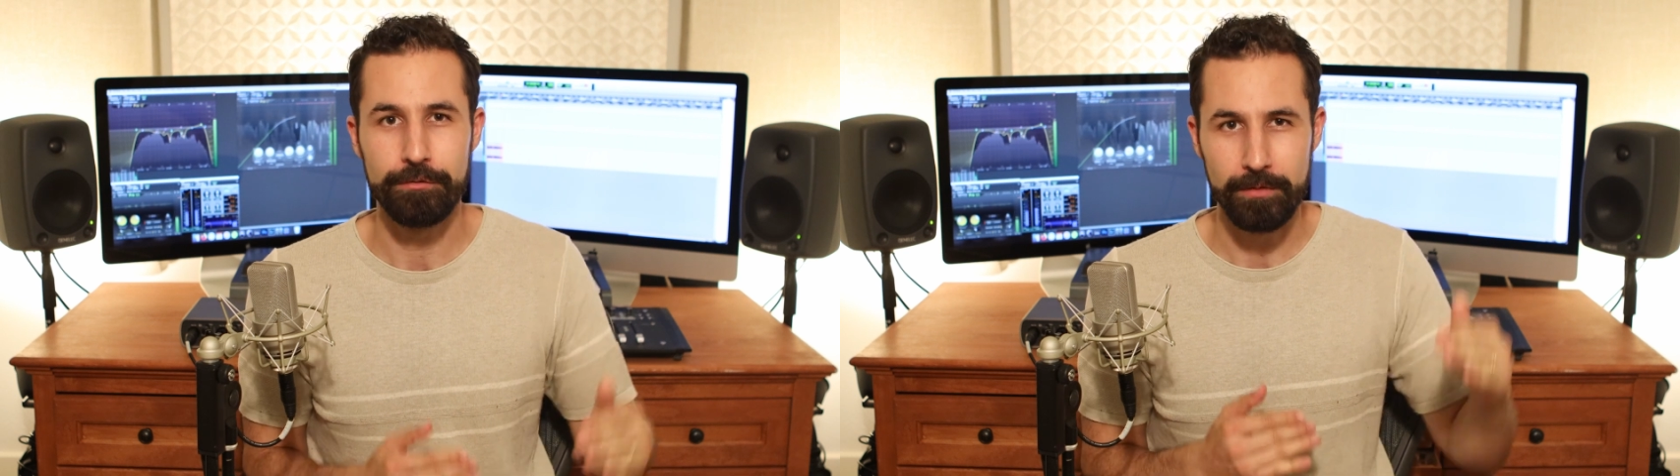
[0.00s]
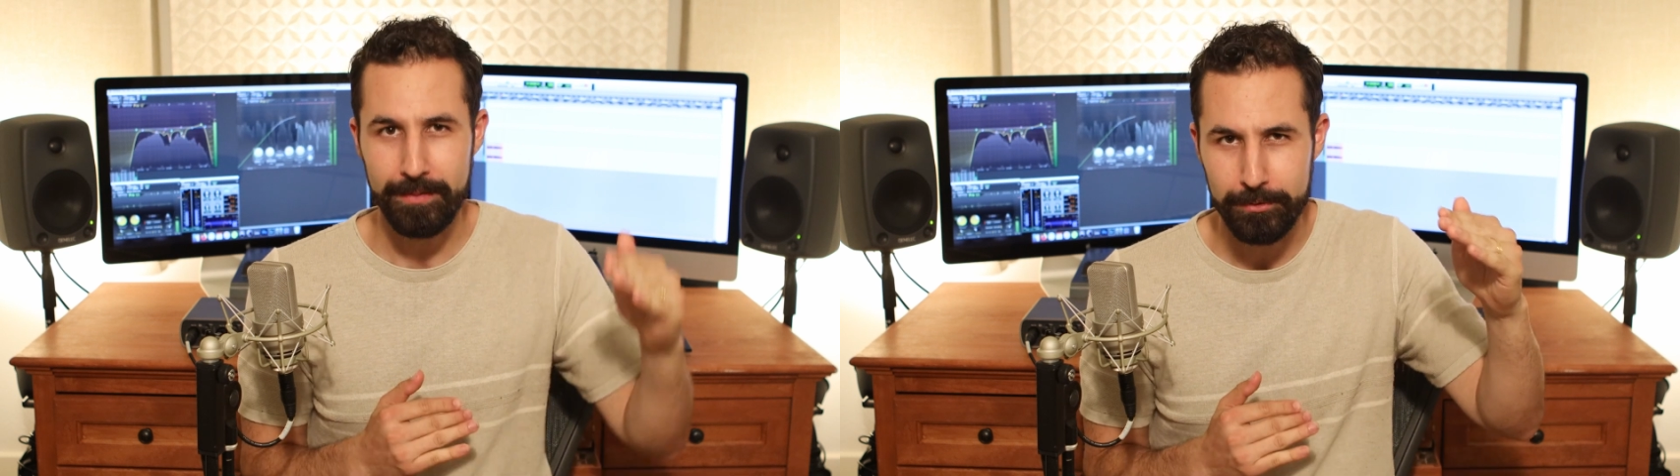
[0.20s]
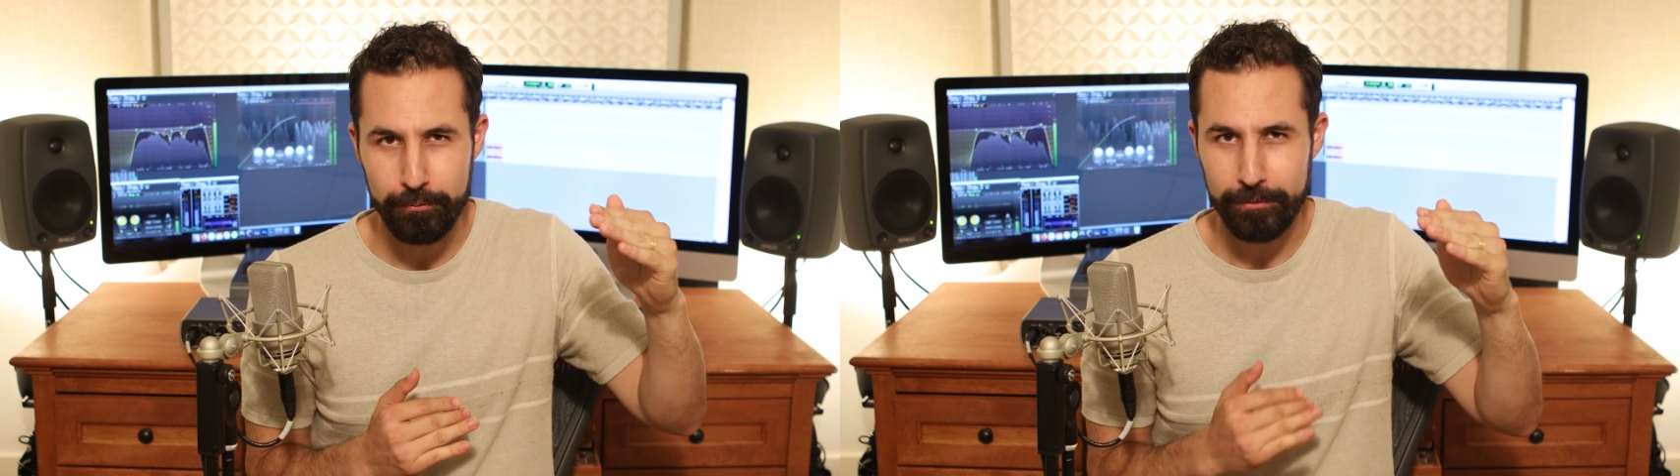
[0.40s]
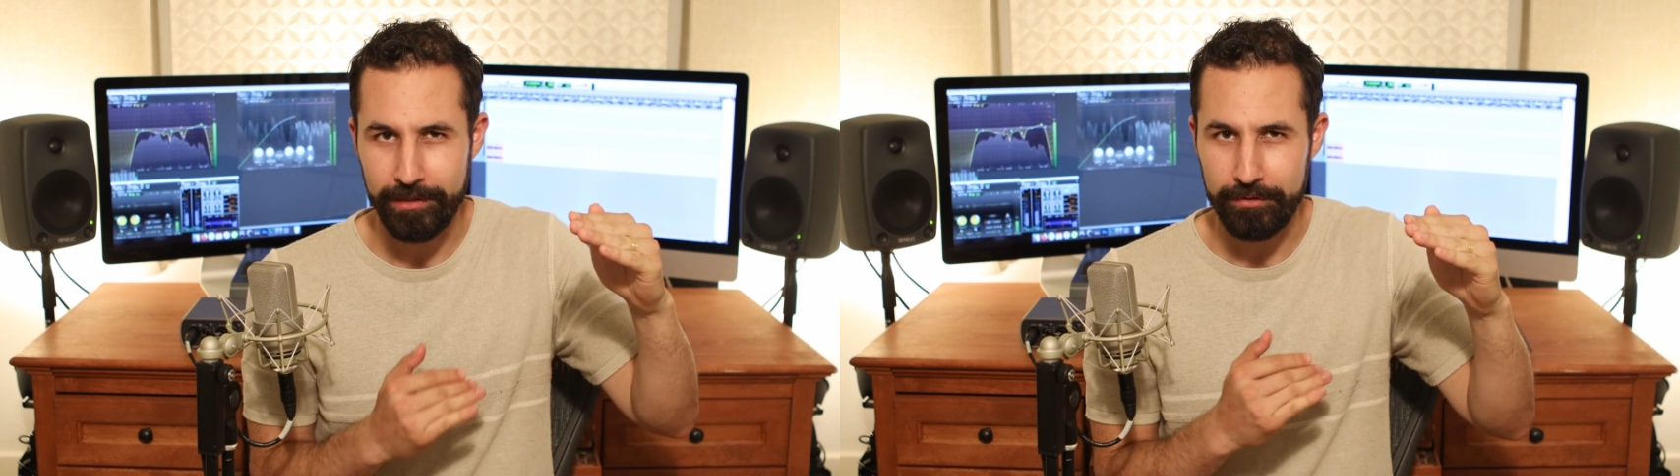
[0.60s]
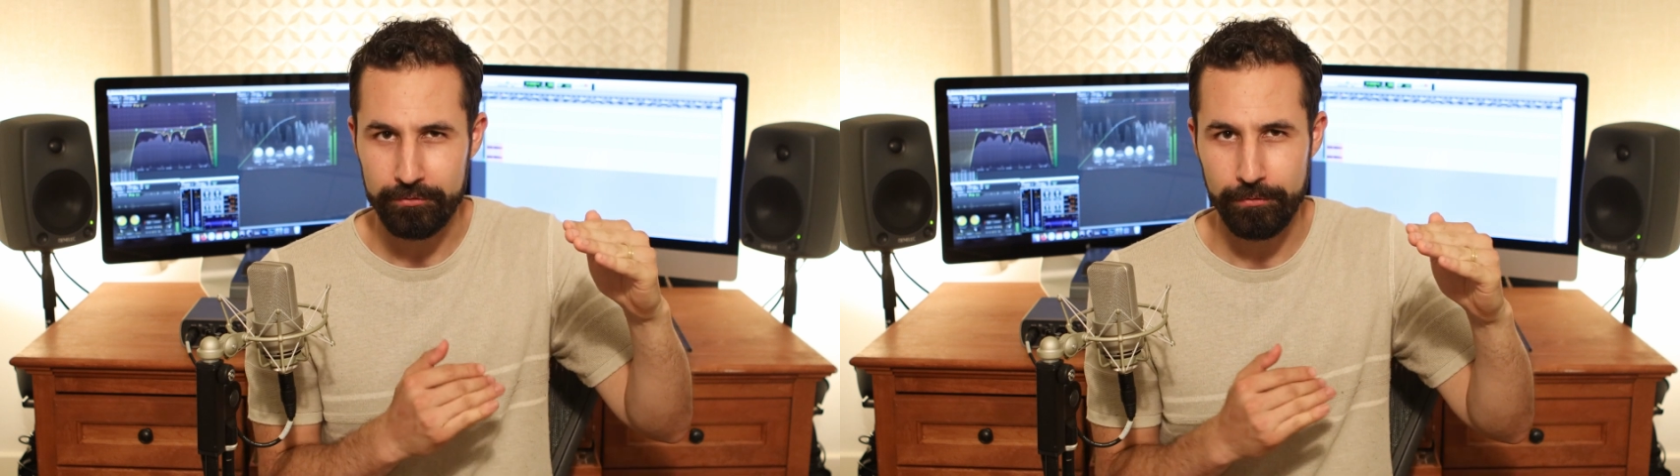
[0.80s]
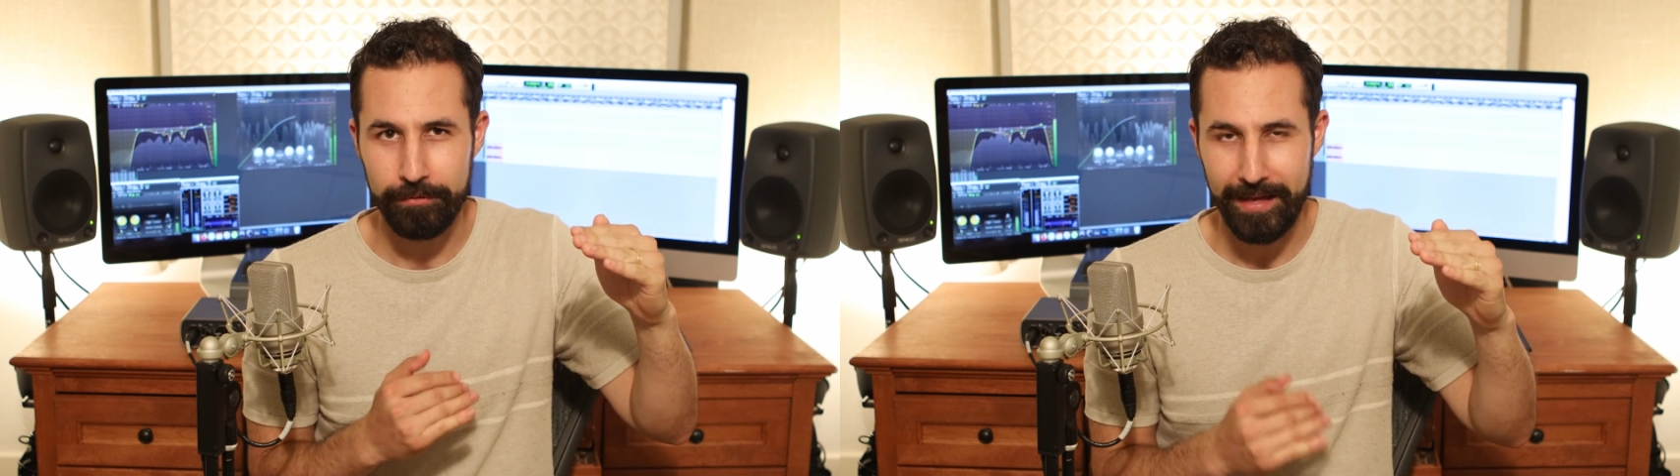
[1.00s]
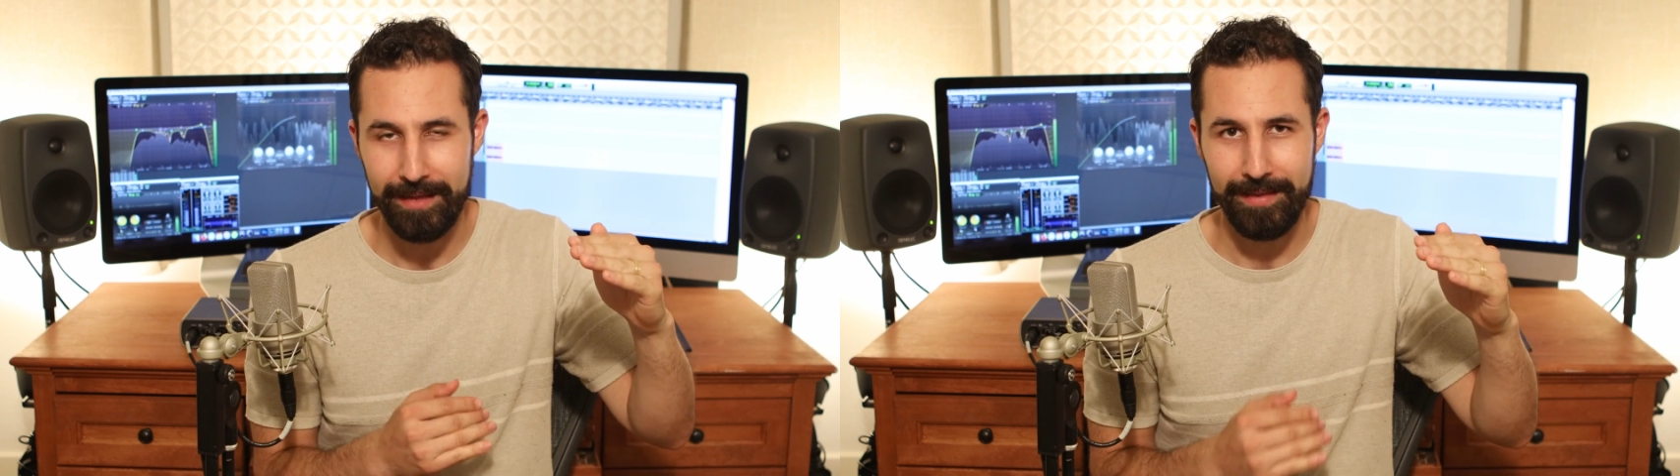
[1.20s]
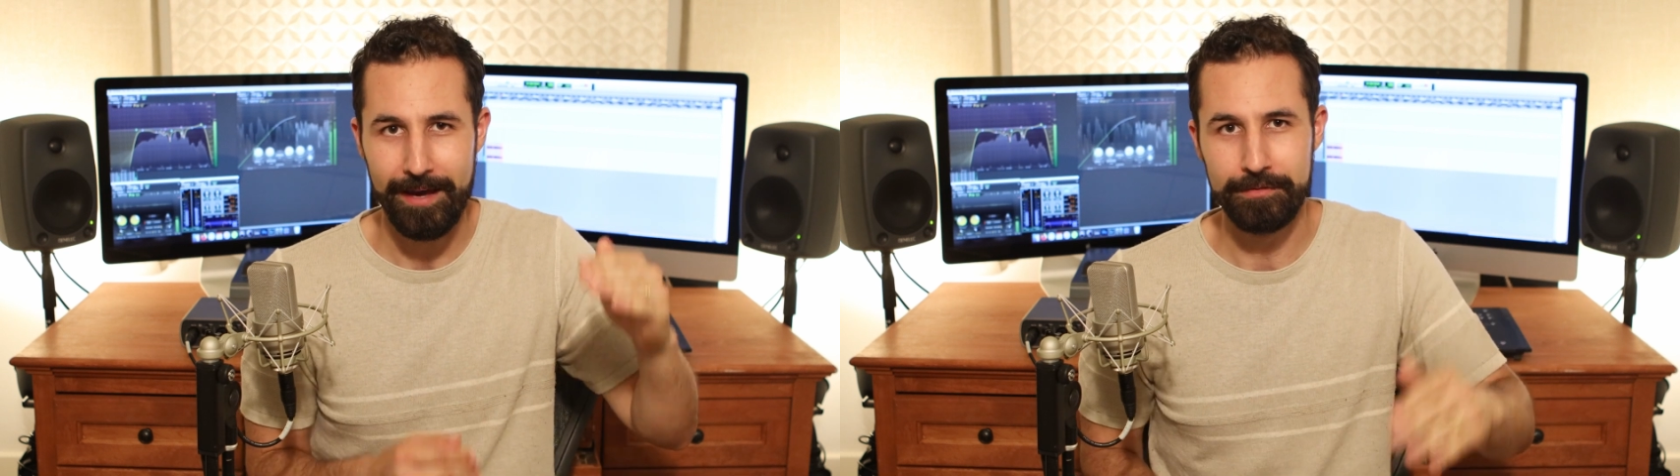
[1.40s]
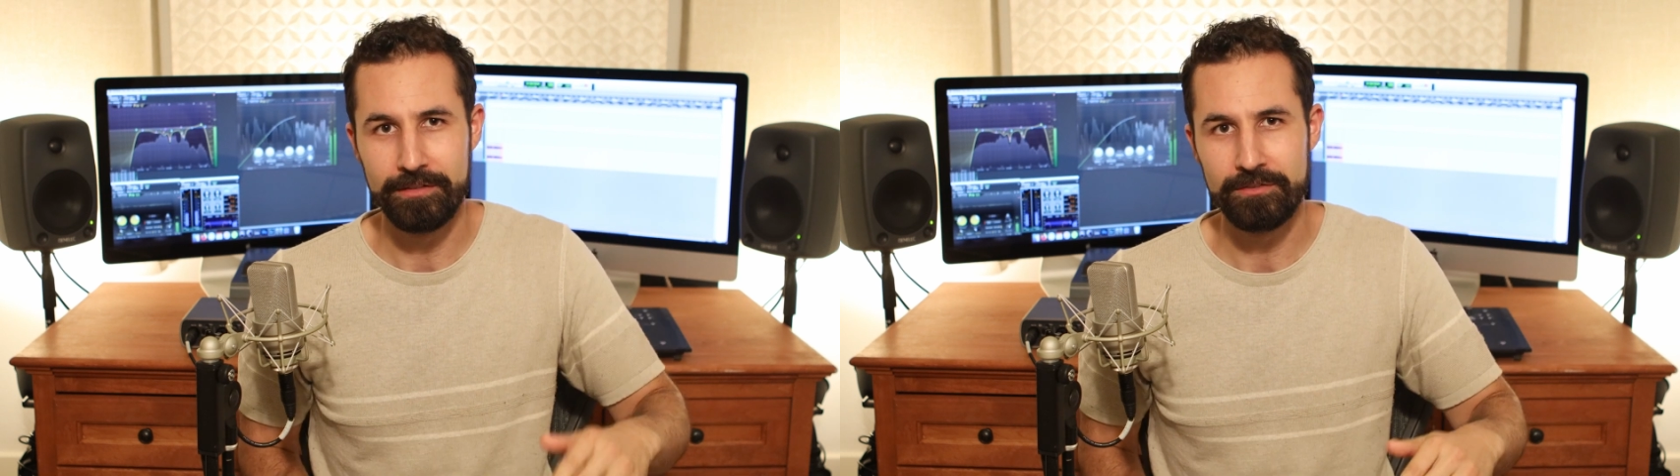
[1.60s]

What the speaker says: your limiter will control that loudness,